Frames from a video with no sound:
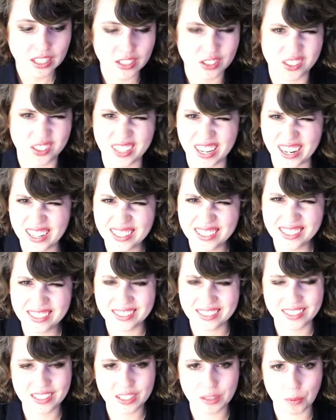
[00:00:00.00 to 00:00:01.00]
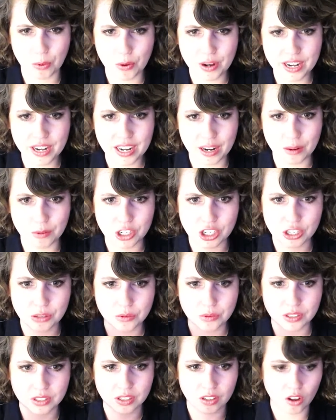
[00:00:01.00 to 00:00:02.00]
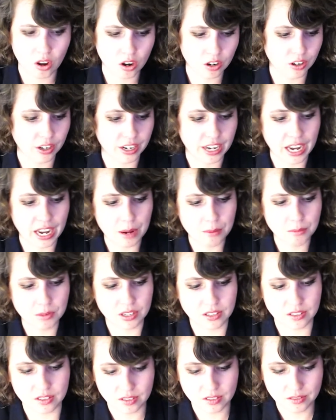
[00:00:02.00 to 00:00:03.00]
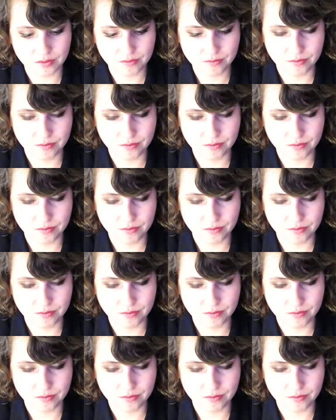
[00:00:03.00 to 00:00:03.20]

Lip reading: It's kind of disappointing. I wish it was a longer game because